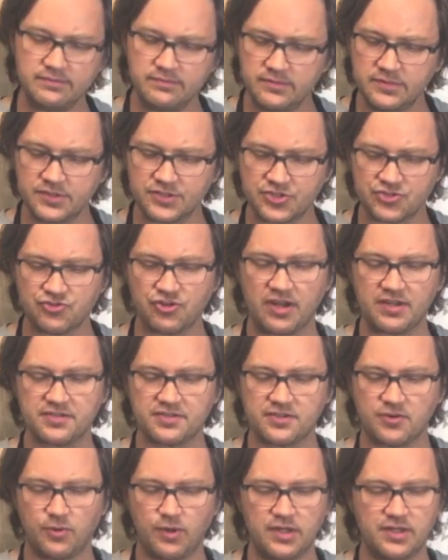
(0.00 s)

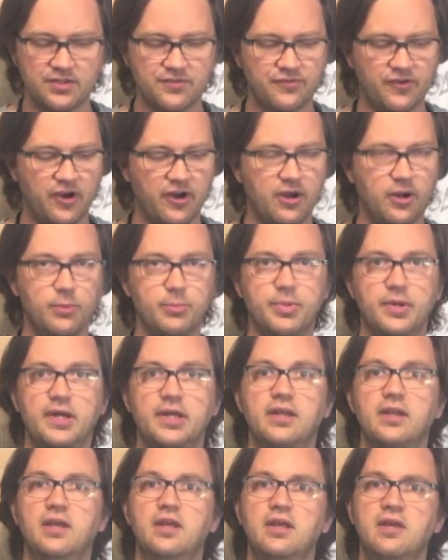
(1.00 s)
distressed quite as far,
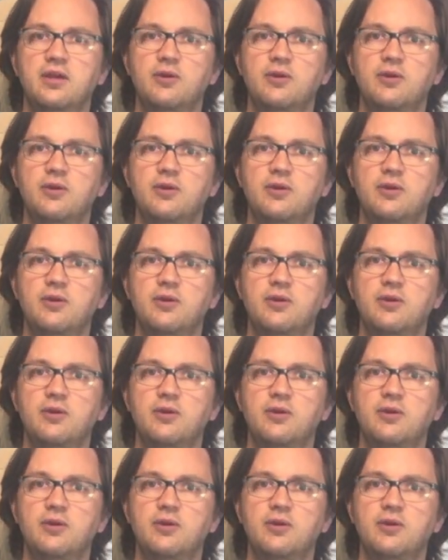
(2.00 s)
but